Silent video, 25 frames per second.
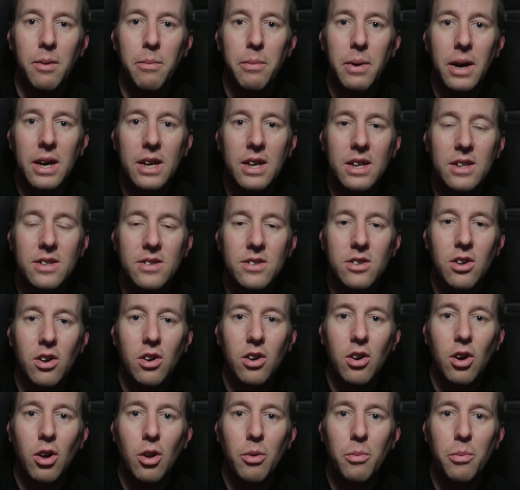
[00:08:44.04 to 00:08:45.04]
back in
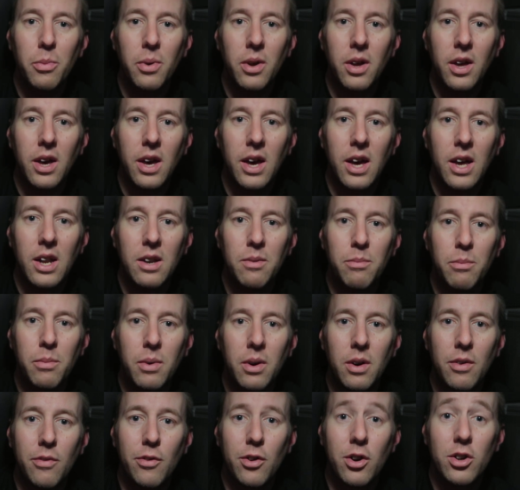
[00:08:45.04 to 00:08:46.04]
Stockholm, and
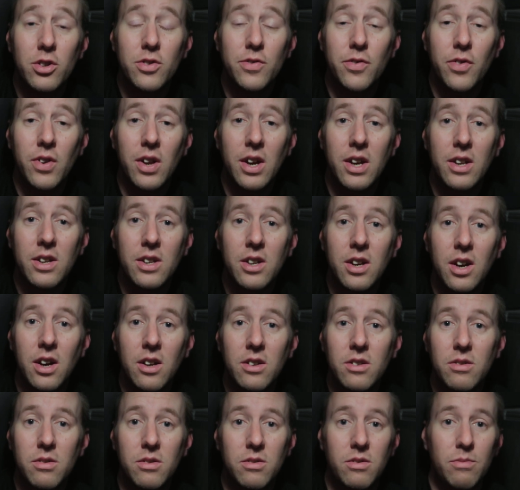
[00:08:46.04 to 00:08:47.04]
my first flight
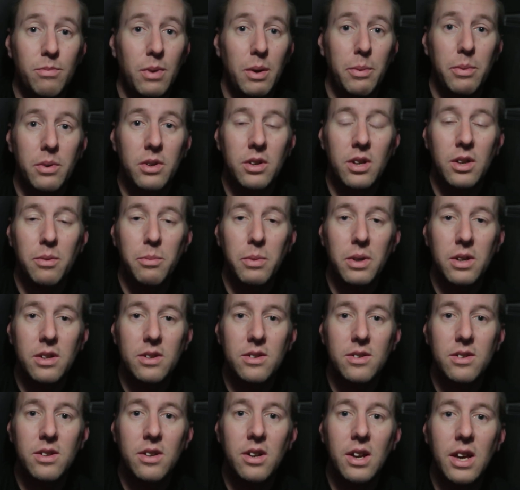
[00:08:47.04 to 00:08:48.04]
got maybe 10
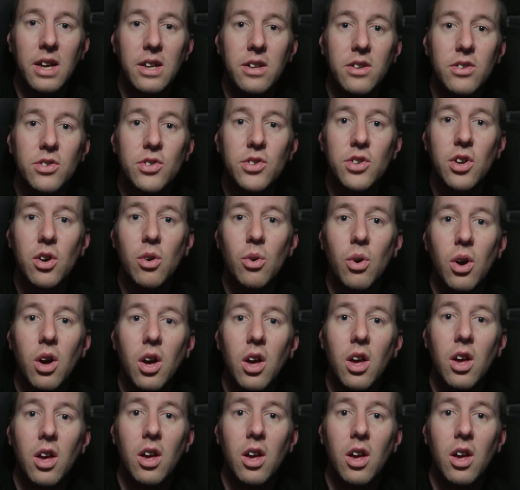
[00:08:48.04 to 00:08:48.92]
minutes delayed or so.